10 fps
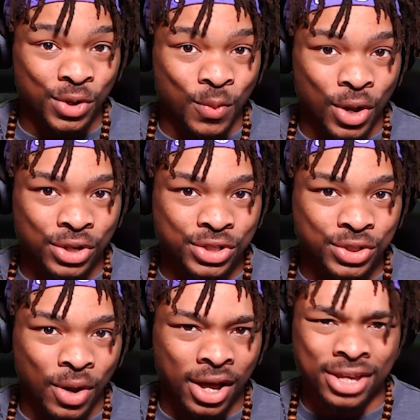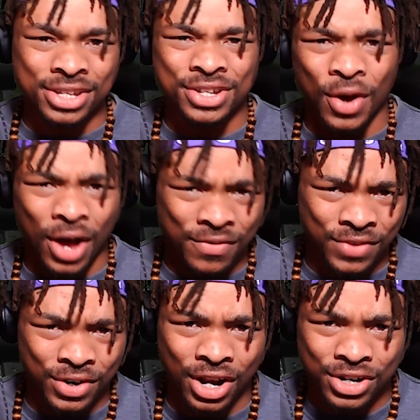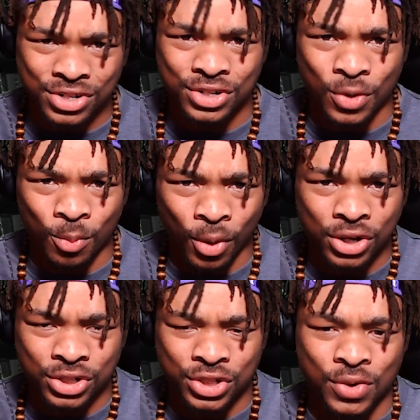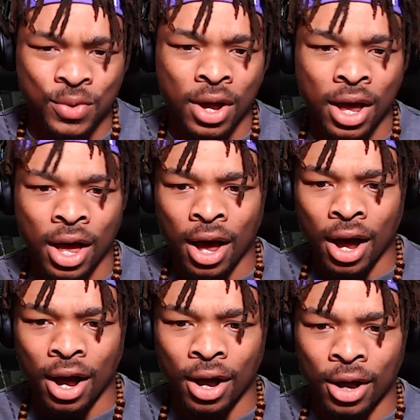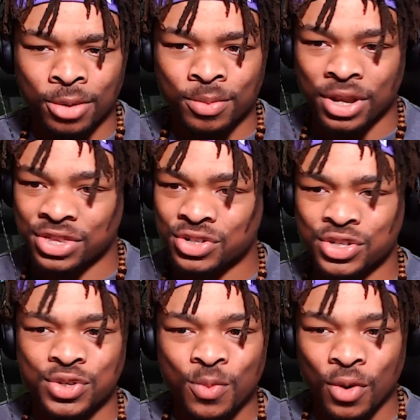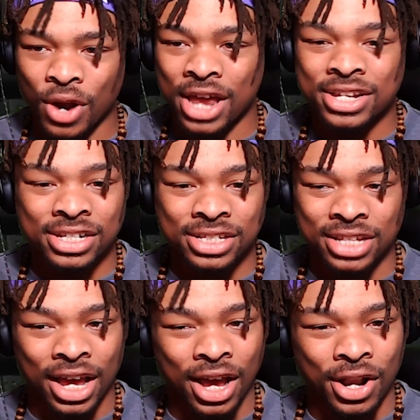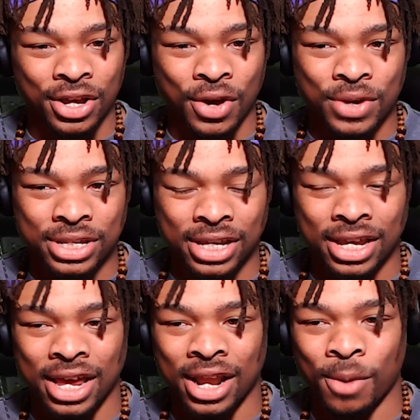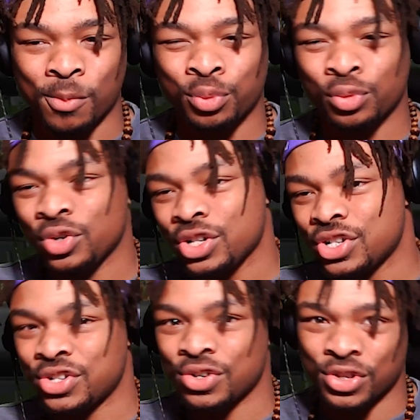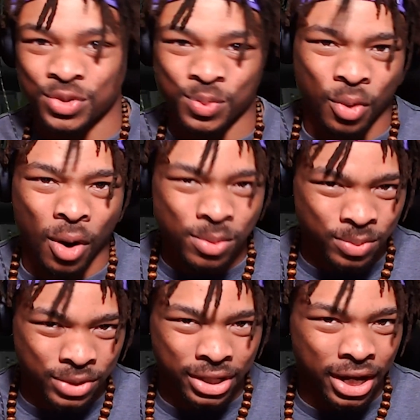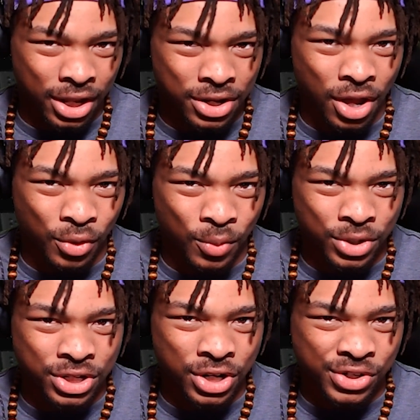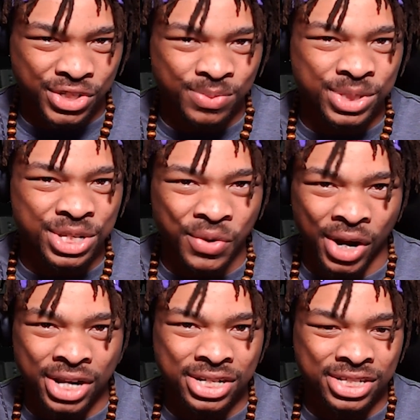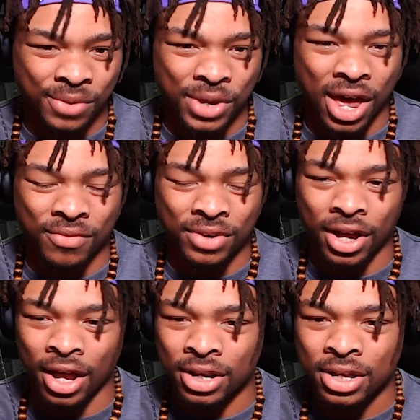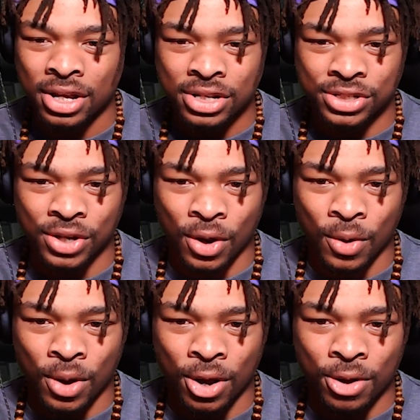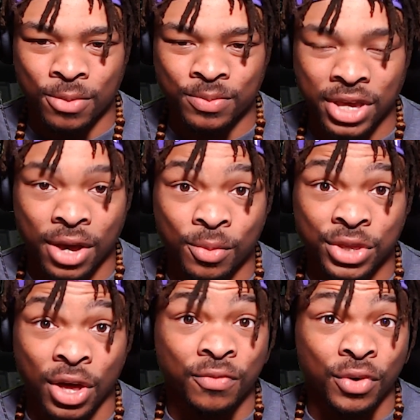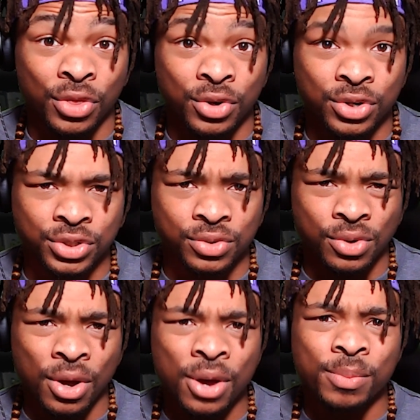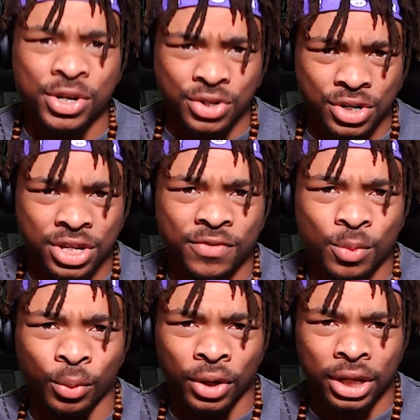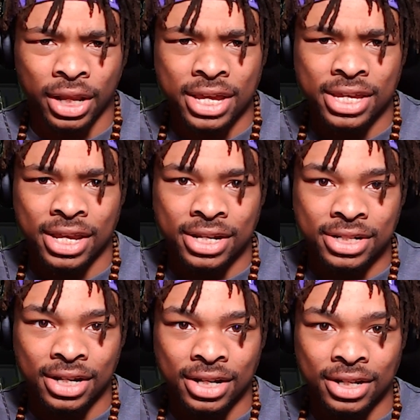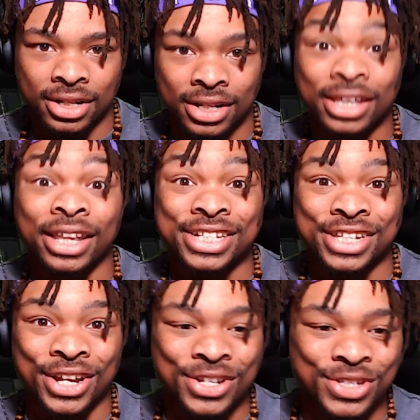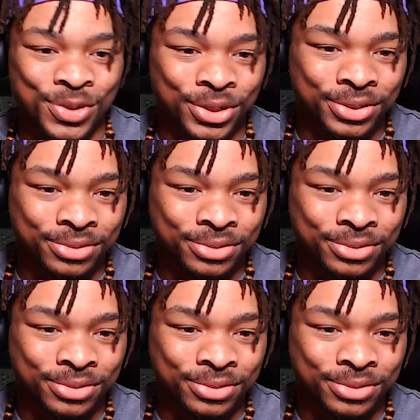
pretty well, so uh you know, I figured I should do a part 2. Um there's two more endings that I got to go and get and I'm pretty sure there's probably like another one, you know, some secret endings that we haven't got. So um yeah, without further ado, make sure you give your boy a like and uh let's get into